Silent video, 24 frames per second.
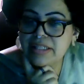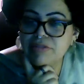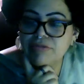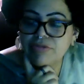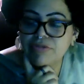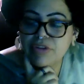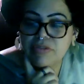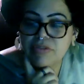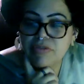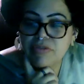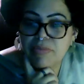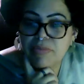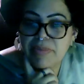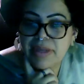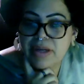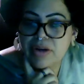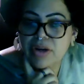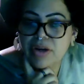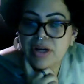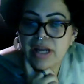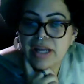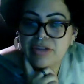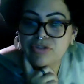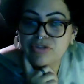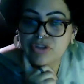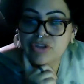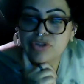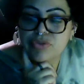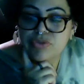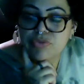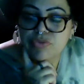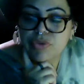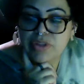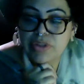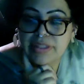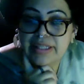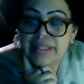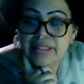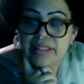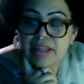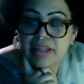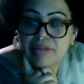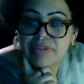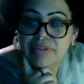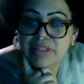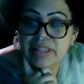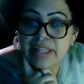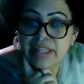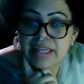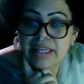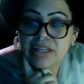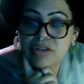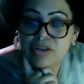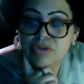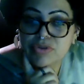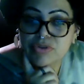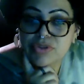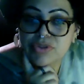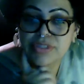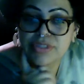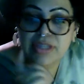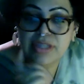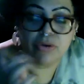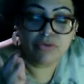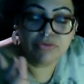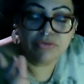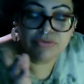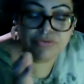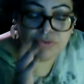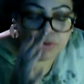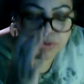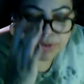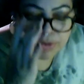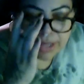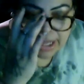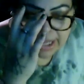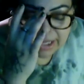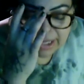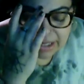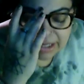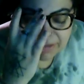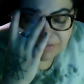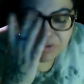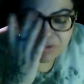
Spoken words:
in front of a mirror and just really love and light yourself. Okay, give